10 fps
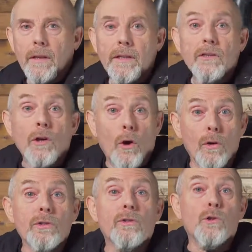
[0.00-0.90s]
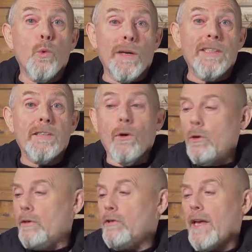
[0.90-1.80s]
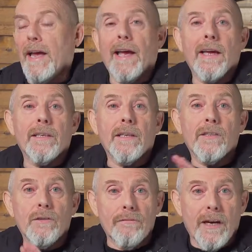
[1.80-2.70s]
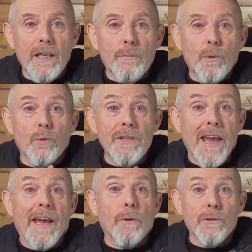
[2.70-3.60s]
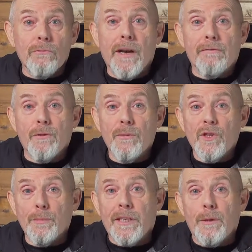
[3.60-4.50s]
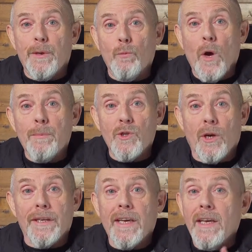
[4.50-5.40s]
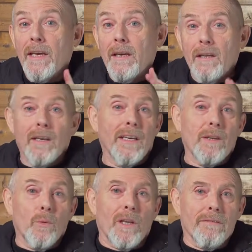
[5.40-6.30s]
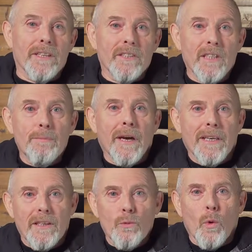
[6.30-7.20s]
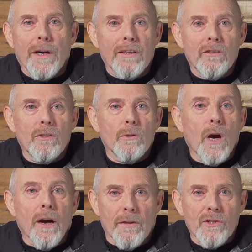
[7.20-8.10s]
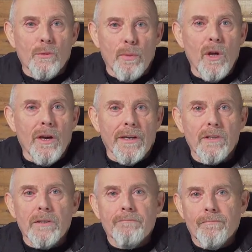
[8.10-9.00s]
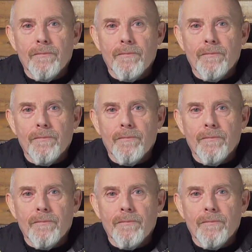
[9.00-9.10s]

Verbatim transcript: This costs $20 and it's available now direct from the SpeedyBee website and it will eventually make its way to other suppliers.